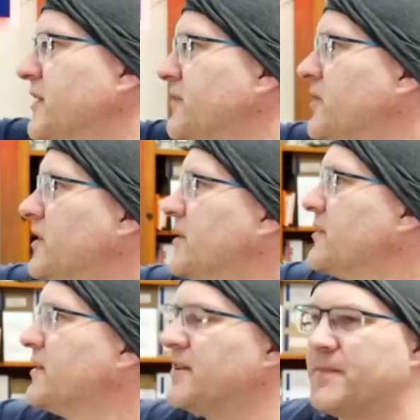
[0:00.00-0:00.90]
I've got
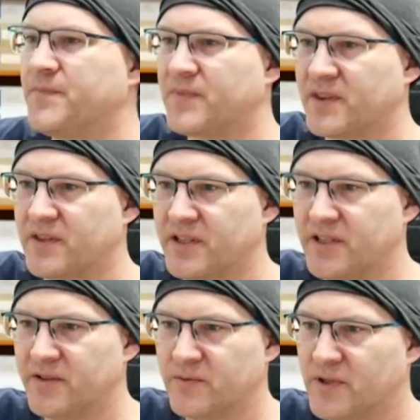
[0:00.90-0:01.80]

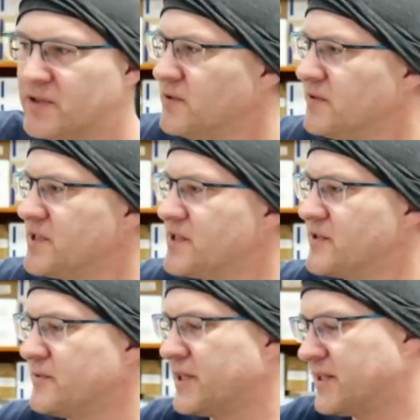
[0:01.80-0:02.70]
the roll. This is
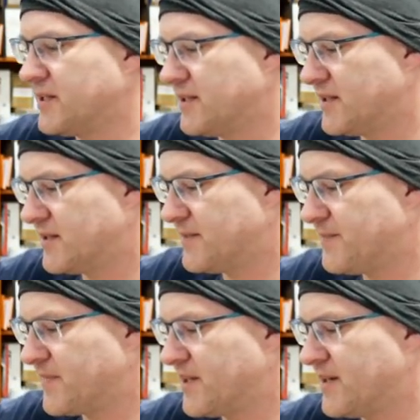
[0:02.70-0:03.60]
the regular
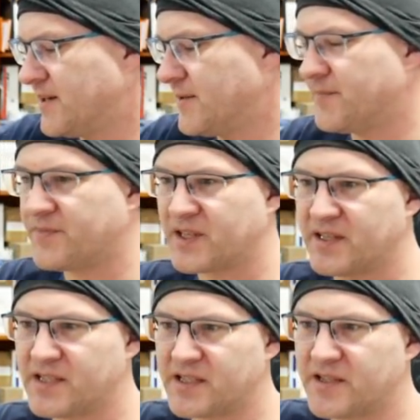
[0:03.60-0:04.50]
um,
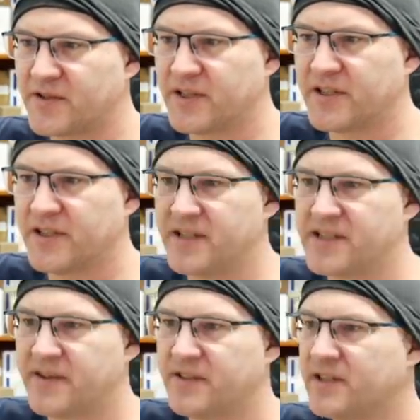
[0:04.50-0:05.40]

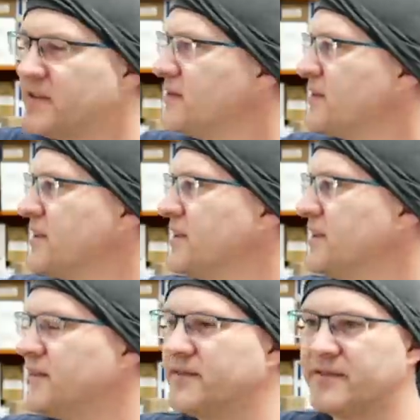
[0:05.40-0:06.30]
6337 that
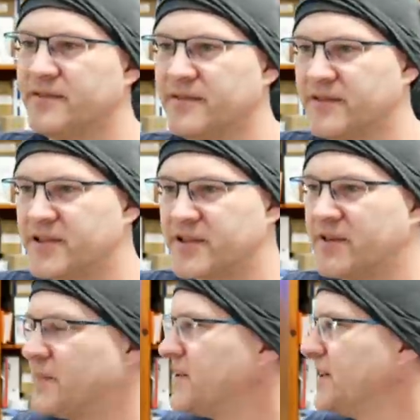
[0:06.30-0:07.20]
I just
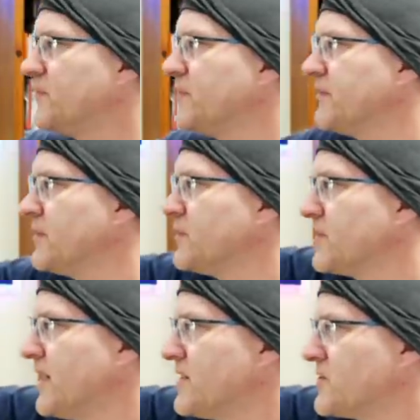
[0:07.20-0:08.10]
grab down whenever I'm
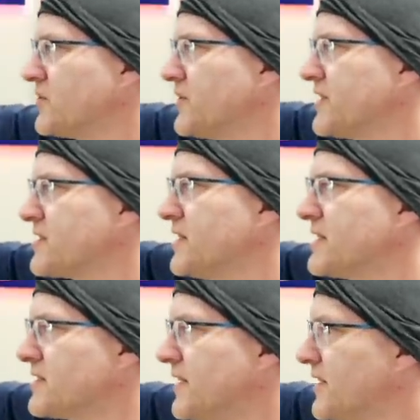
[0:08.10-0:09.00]
doing hand soldering. So
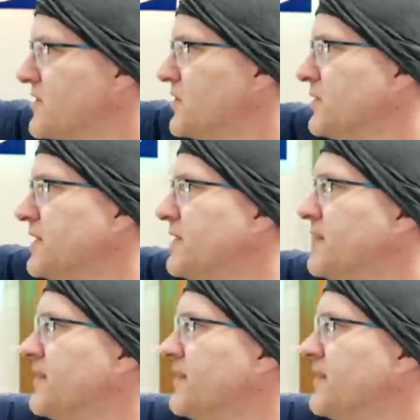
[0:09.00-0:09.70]
that's leaded solder.